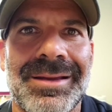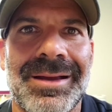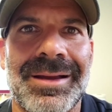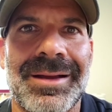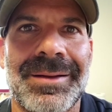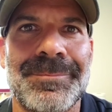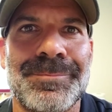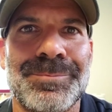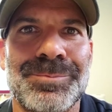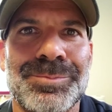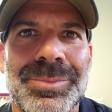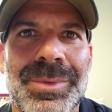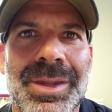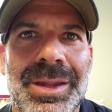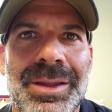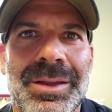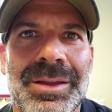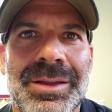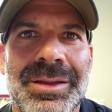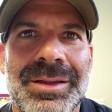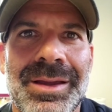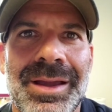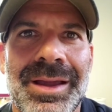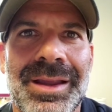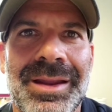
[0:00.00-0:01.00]

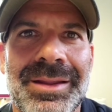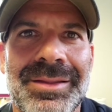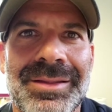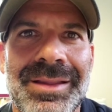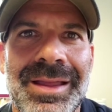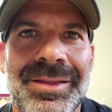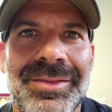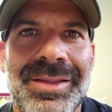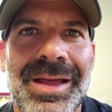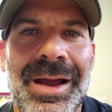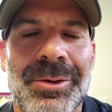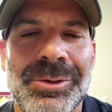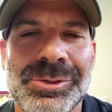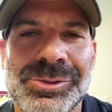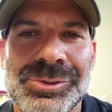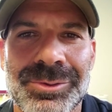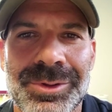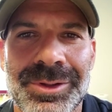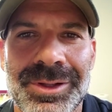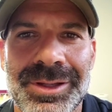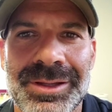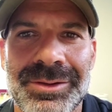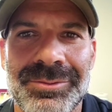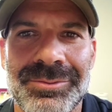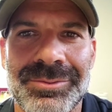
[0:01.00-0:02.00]
that was
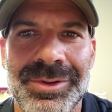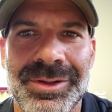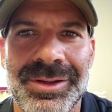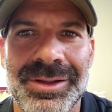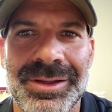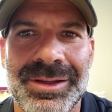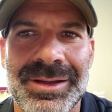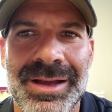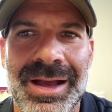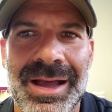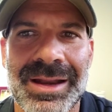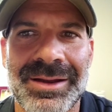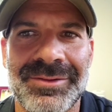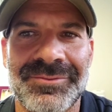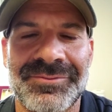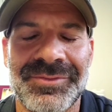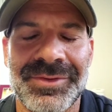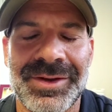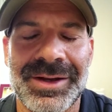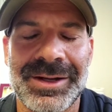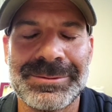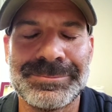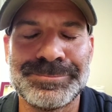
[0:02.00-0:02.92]
really kind of